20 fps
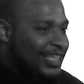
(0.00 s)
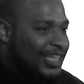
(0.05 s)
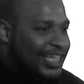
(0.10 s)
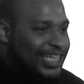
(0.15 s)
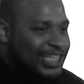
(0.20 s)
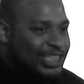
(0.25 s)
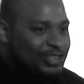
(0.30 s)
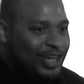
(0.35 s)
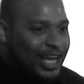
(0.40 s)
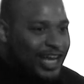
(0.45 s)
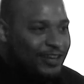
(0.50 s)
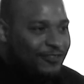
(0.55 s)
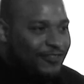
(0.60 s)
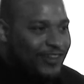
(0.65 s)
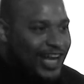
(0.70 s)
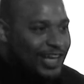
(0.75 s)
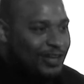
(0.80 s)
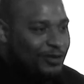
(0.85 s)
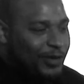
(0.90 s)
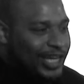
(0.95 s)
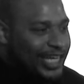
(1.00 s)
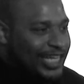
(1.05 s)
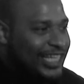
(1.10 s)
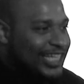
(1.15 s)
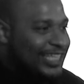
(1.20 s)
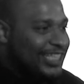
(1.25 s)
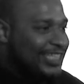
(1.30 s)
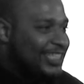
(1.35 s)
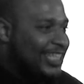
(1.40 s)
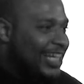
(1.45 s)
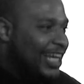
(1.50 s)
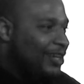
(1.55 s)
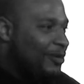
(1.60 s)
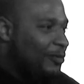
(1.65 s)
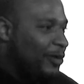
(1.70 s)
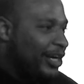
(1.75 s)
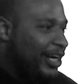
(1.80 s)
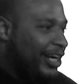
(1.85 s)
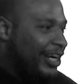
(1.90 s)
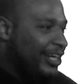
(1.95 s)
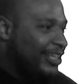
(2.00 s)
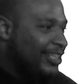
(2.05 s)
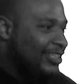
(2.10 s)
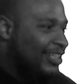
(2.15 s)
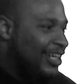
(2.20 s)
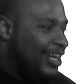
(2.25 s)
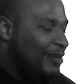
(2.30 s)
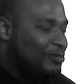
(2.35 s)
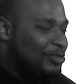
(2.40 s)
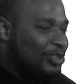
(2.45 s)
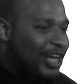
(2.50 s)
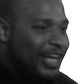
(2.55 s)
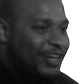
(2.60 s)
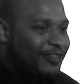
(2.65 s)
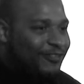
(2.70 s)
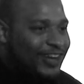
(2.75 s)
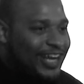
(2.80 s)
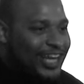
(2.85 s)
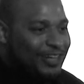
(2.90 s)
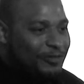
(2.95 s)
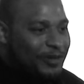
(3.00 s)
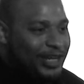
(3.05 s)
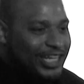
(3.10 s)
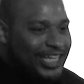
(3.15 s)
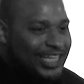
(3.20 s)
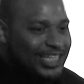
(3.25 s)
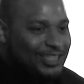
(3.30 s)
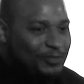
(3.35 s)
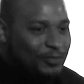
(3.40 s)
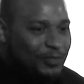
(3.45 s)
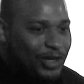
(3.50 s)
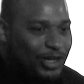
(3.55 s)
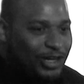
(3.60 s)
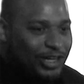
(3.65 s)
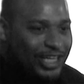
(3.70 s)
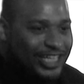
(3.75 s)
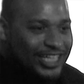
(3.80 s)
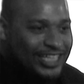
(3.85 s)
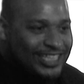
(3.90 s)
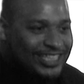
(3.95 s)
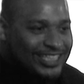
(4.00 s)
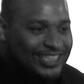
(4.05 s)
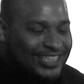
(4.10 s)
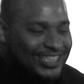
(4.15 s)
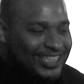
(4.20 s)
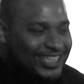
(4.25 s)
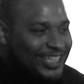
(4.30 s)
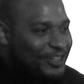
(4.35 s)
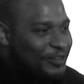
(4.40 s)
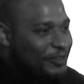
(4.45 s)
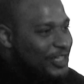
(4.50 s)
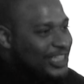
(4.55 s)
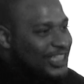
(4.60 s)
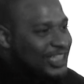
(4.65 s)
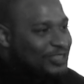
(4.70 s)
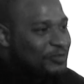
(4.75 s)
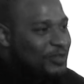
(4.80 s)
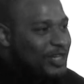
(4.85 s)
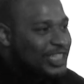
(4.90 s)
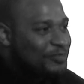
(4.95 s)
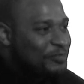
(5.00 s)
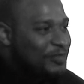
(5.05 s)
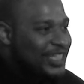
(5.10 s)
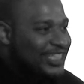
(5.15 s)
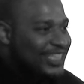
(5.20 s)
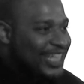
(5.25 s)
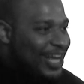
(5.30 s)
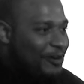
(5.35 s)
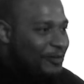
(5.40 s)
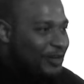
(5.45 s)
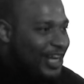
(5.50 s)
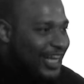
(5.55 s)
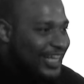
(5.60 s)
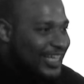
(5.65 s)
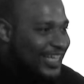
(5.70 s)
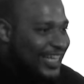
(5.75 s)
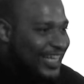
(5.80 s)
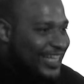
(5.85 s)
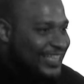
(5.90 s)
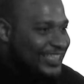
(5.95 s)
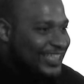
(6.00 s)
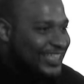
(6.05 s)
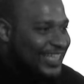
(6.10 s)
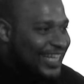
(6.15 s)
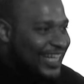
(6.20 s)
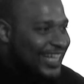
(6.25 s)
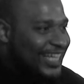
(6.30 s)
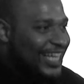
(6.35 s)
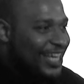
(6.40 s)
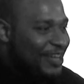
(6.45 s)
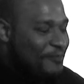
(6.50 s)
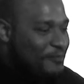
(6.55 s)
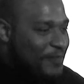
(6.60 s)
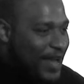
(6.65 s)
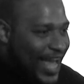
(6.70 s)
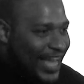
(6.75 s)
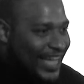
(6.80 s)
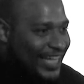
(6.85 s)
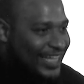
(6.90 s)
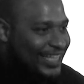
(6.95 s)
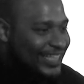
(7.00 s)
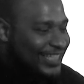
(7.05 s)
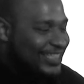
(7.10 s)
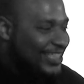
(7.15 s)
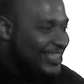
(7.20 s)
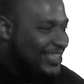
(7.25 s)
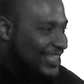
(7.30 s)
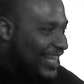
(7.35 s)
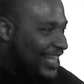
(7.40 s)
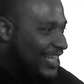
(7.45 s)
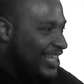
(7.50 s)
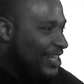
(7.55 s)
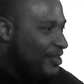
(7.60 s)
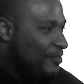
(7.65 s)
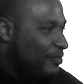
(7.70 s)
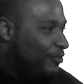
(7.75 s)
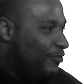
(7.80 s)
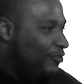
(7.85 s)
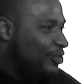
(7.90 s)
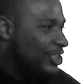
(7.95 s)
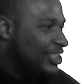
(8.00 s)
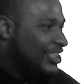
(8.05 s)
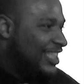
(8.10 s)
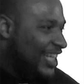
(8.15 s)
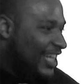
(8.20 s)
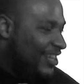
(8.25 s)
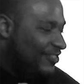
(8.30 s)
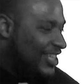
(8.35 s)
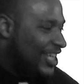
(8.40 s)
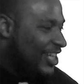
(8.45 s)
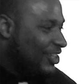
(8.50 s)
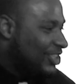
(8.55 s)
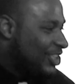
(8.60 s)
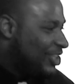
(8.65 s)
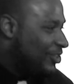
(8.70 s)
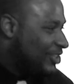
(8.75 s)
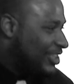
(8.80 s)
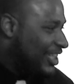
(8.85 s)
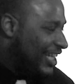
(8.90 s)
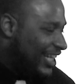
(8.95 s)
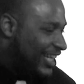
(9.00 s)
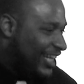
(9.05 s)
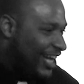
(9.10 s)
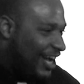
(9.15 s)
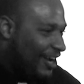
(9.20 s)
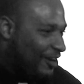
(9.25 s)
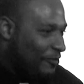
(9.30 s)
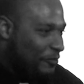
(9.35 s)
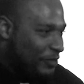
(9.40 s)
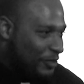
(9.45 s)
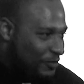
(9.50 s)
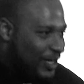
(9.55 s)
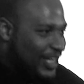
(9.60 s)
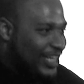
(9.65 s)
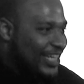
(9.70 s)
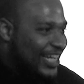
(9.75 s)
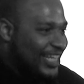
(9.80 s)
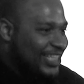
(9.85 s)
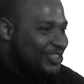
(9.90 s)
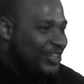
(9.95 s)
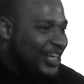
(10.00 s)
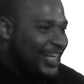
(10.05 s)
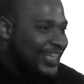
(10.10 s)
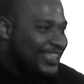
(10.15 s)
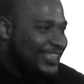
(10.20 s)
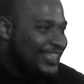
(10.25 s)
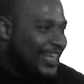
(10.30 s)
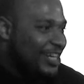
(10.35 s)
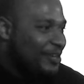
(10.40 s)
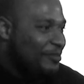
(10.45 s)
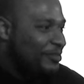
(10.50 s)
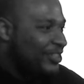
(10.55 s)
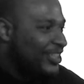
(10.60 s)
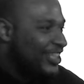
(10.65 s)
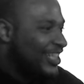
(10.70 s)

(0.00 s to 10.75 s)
He's trying to find a way to get to Delaware. I'm trying to find a way to get to Maryland. And we just want to spend time with our kids and then get back to check in before Steve tells Coach Laycock we wasn't at training table.